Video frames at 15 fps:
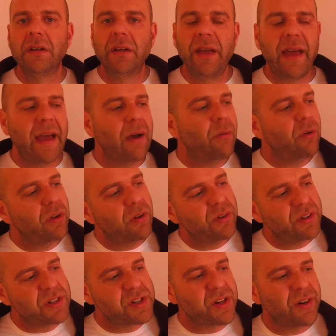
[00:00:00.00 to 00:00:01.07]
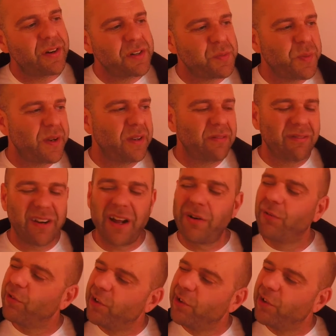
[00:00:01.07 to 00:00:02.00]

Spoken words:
Yeah, we'll go to church, but we're not